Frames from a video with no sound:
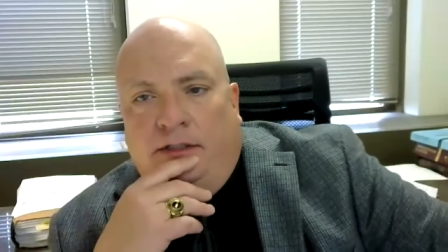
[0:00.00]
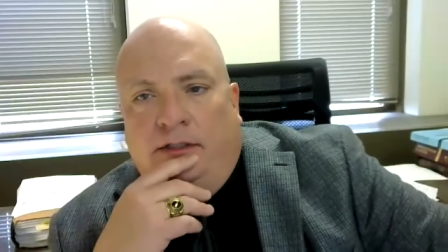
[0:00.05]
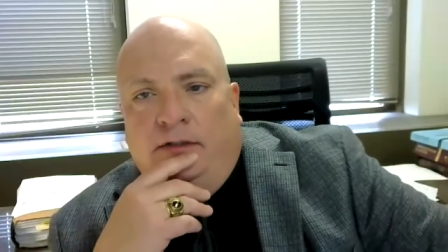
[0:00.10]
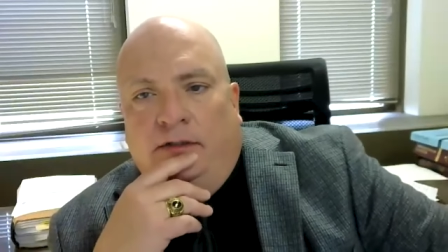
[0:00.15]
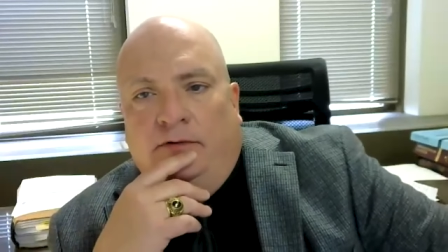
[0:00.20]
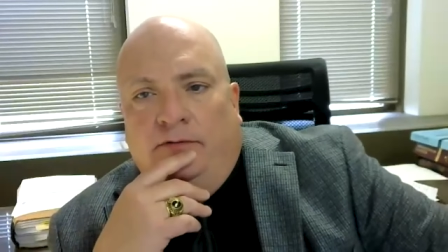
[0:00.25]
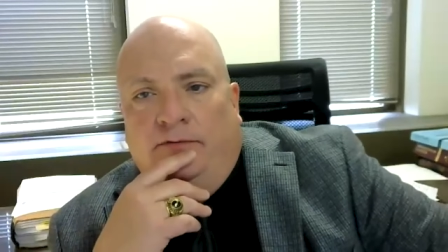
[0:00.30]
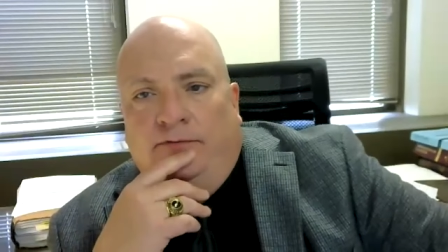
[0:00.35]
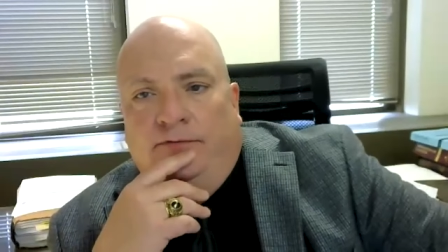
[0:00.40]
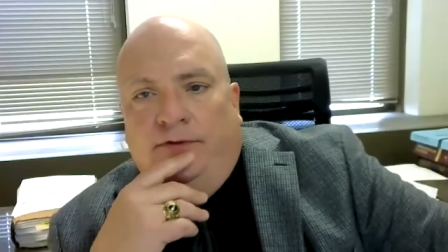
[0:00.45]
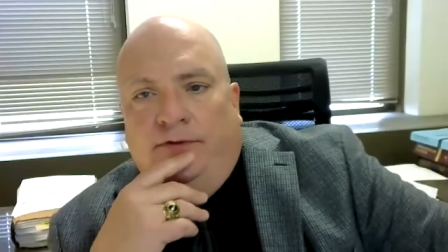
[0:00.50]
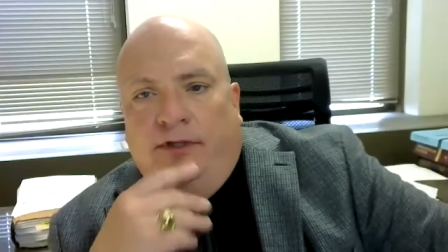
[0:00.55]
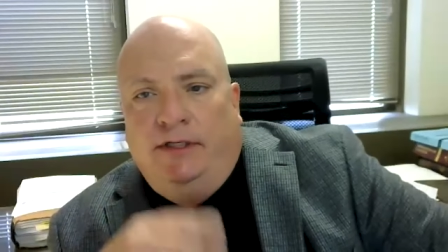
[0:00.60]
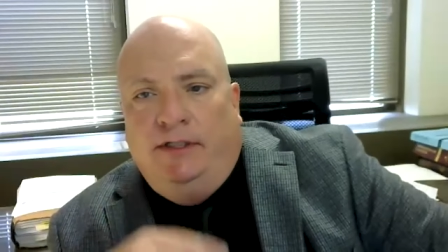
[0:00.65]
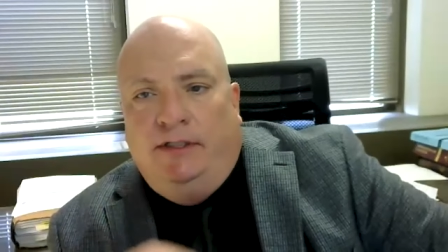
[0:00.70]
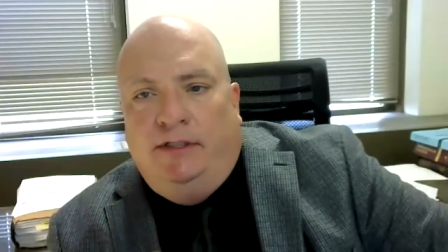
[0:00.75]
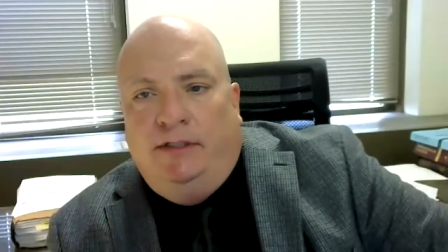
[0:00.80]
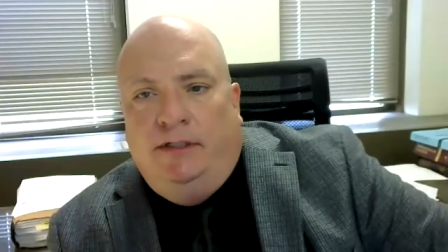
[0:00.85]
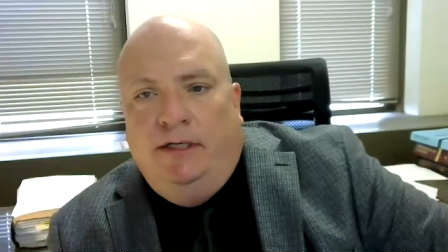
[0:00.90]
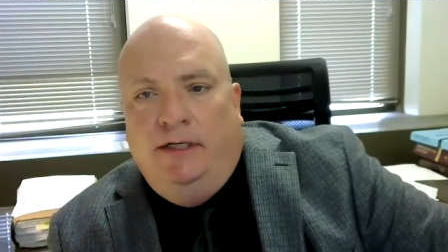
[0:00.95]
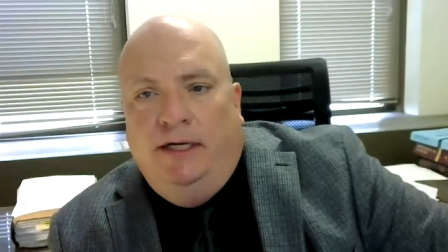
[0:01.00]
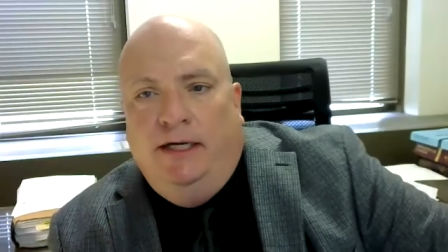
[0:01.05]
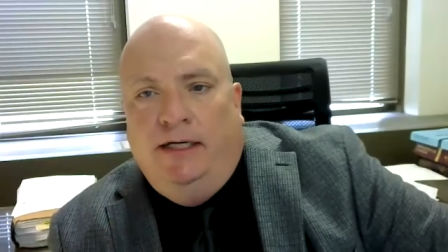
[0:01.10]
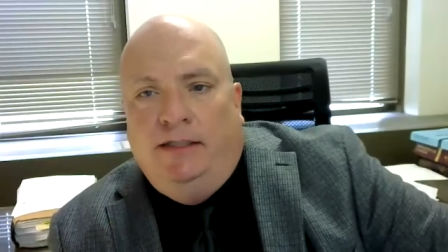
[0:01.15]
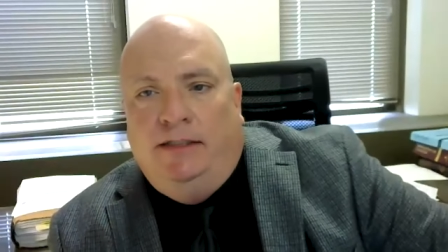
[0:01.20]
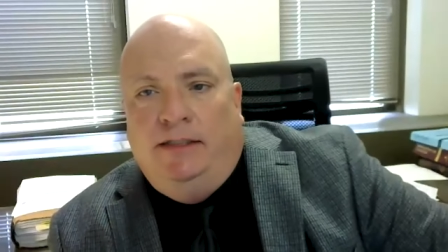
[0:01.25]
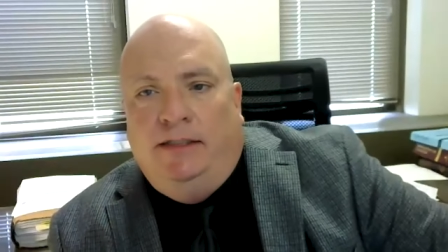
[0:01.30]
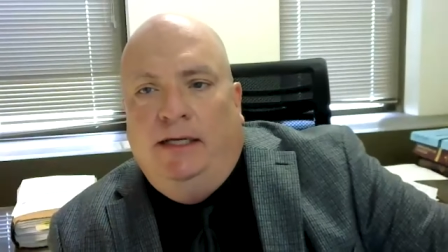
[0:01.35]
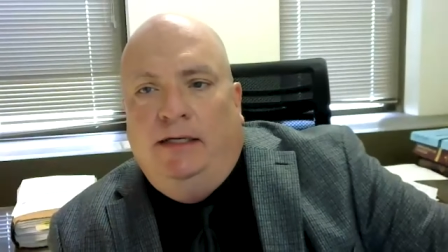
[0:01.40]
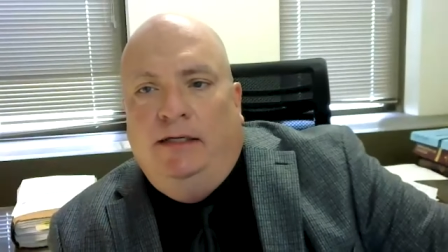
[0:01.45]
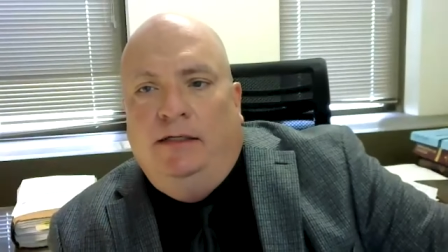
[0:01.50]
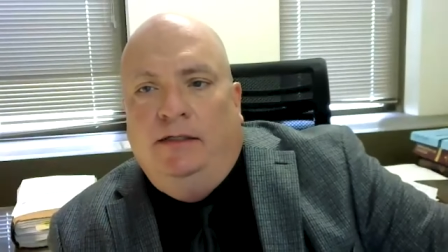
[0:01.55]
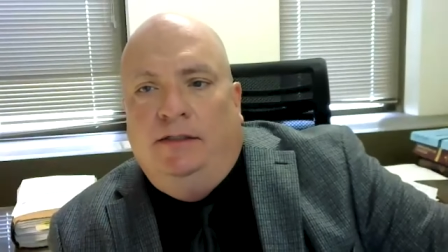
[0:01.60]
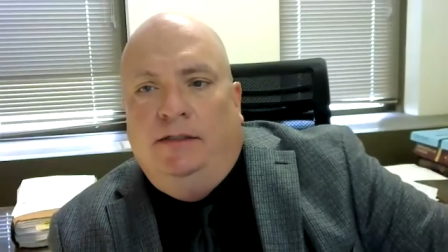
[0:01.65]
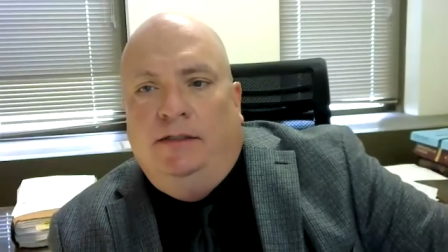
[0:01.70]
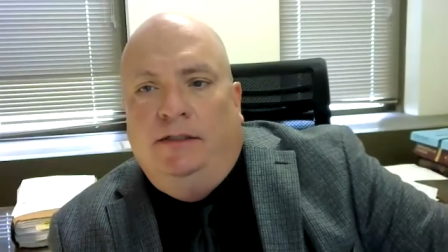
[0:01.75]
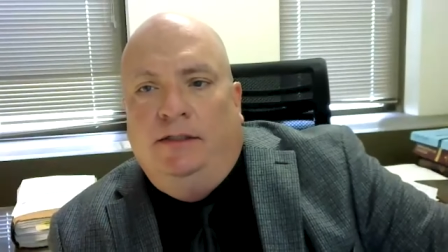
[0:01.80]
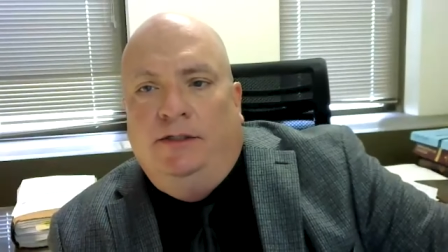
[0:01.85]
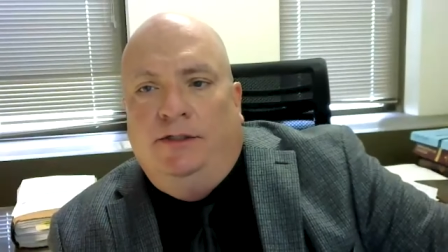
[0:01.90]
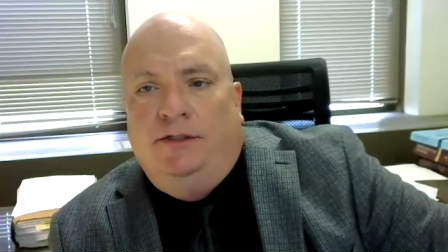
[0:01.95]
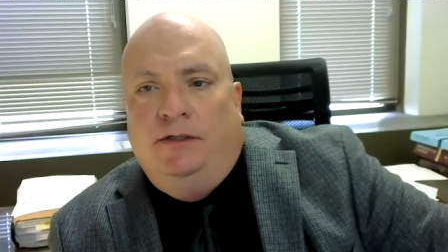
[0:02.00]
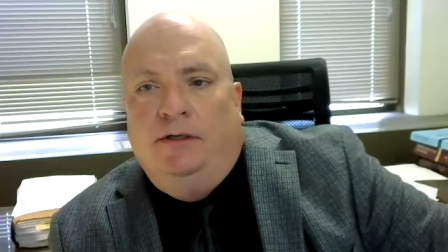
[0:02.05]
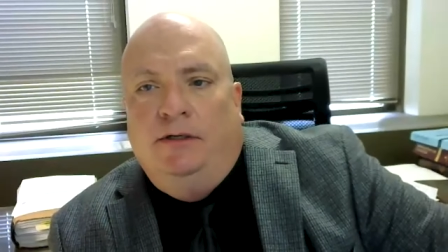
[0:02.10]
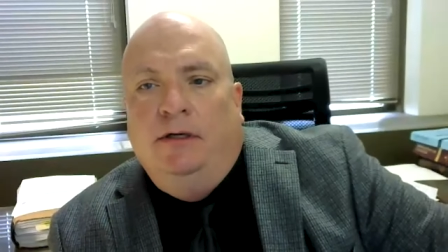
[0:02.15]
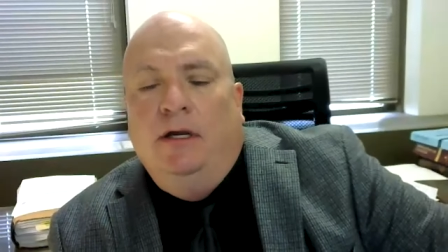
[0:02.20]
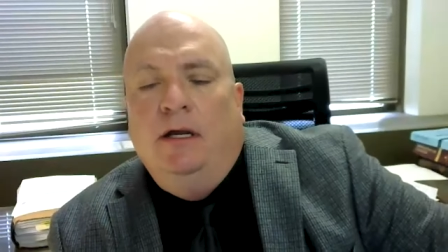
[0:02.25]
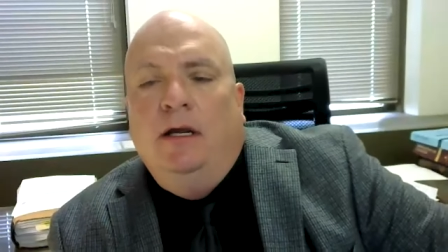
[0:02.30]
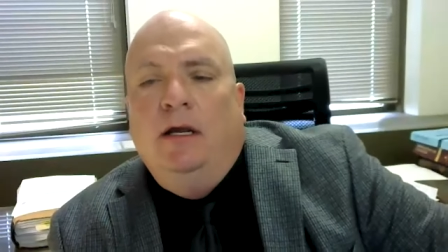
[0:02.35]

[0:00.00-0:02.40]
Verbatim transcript: of this today's decision